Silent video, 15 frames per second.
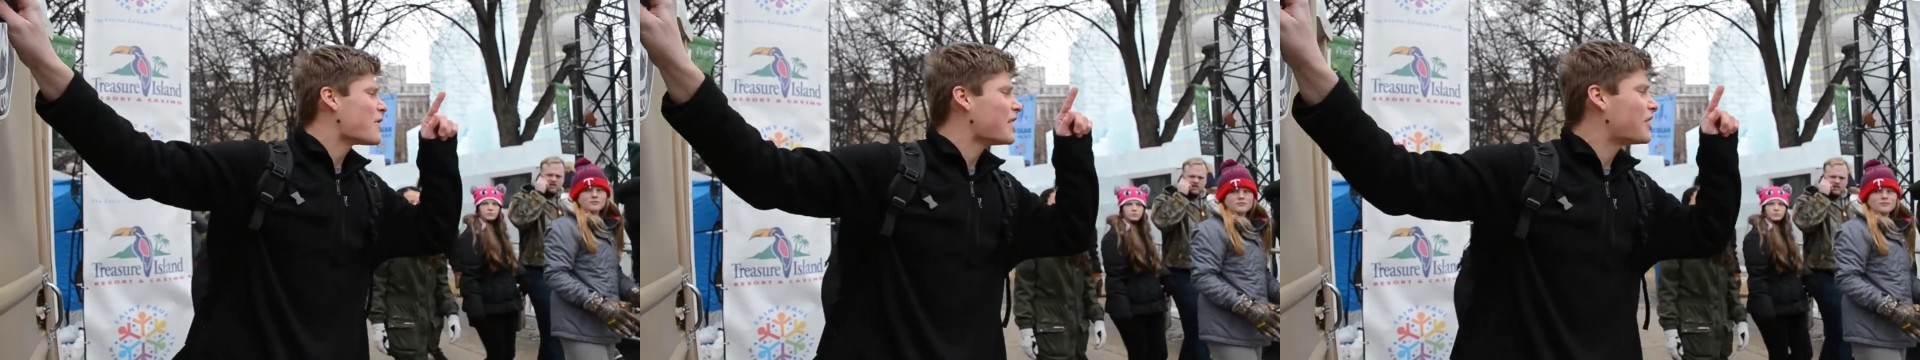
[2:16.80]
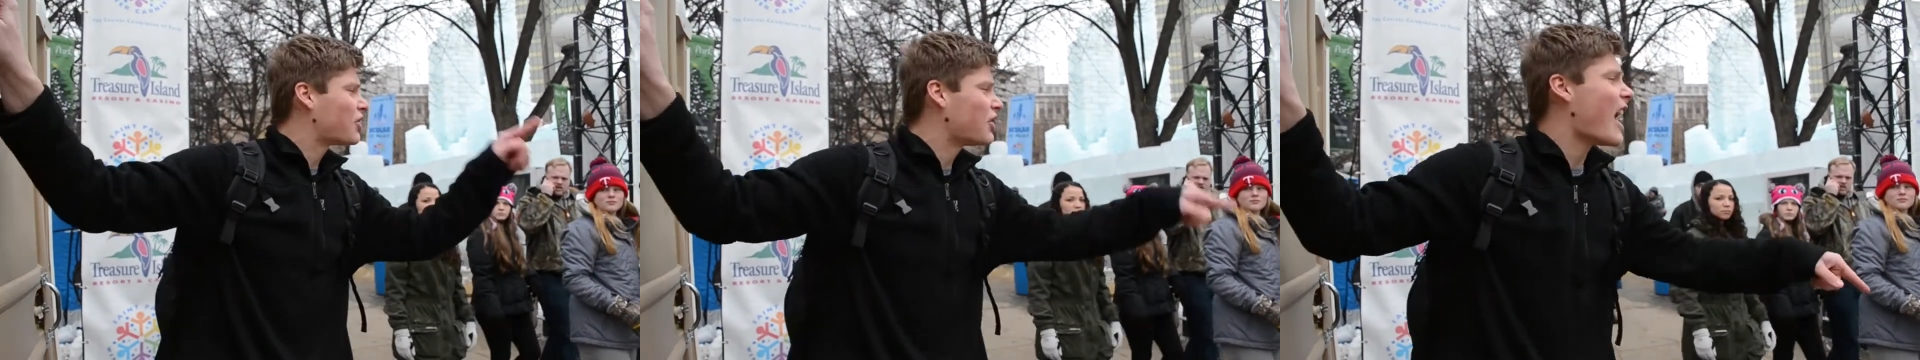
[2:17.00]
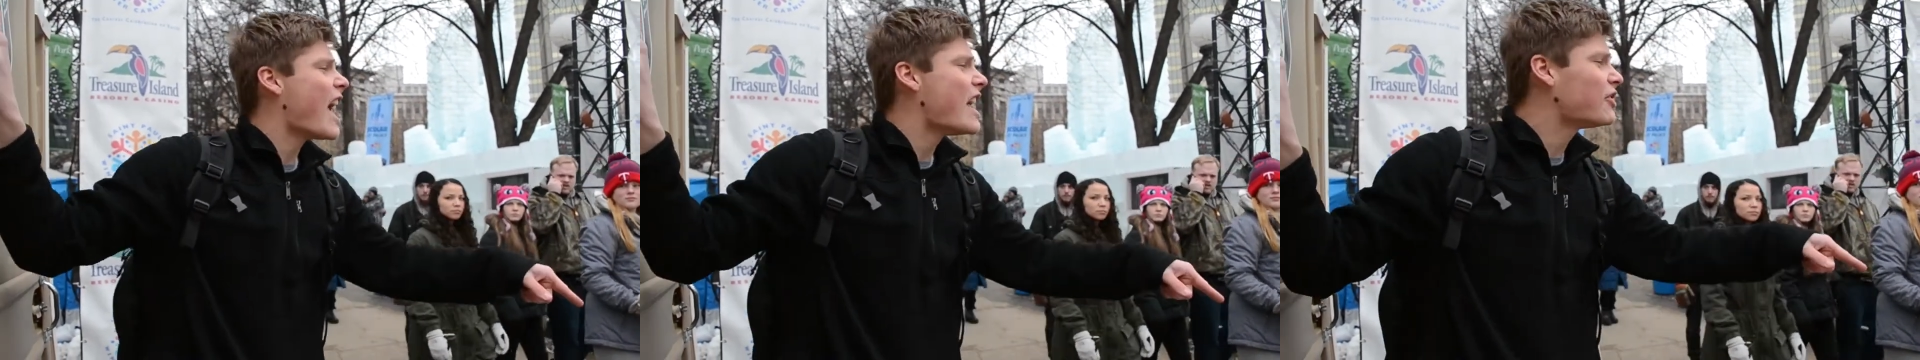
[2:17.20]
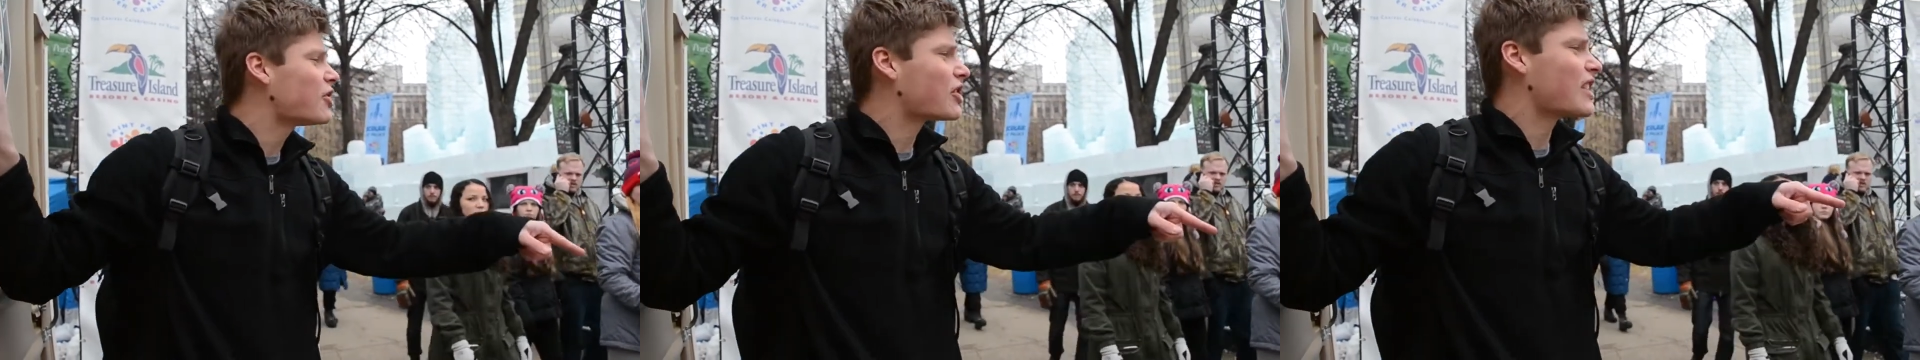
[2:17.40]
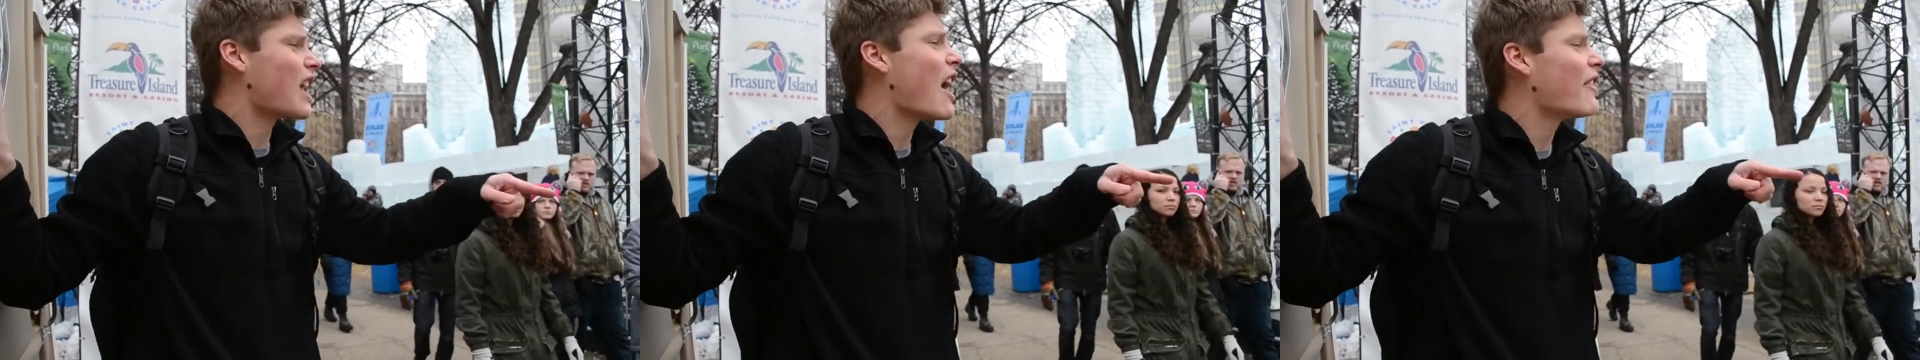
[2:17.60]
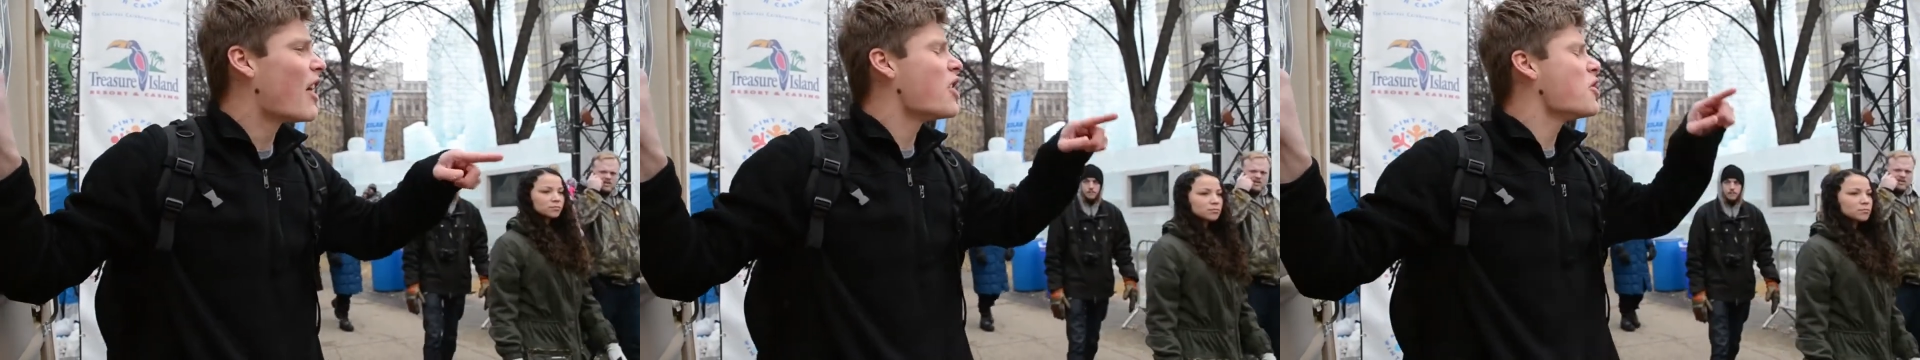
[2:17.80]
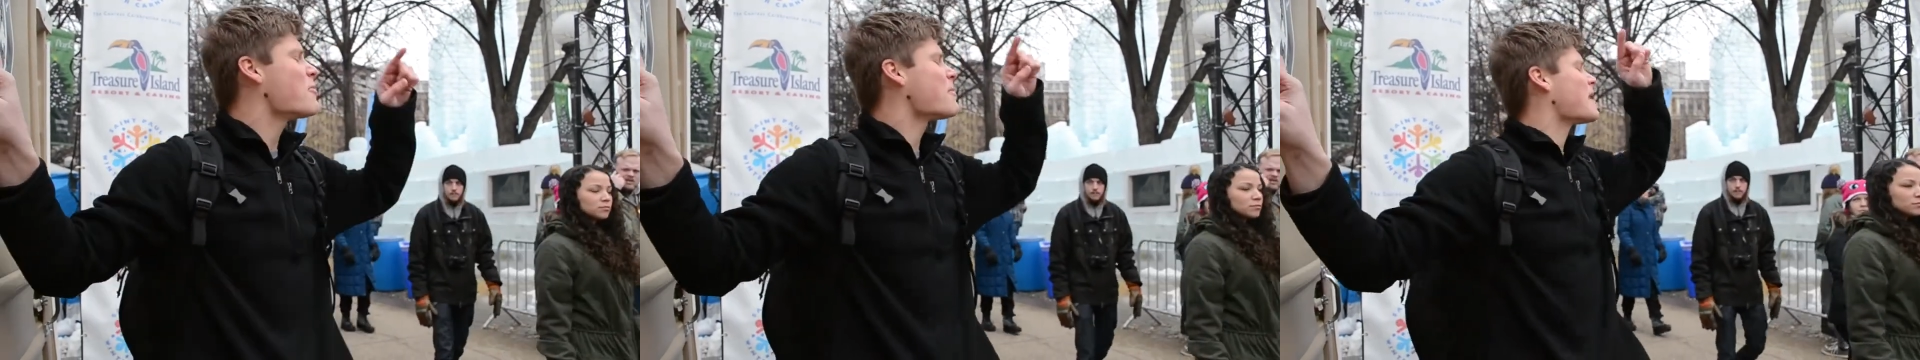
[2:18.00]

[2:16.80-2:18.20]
can change yourself, how you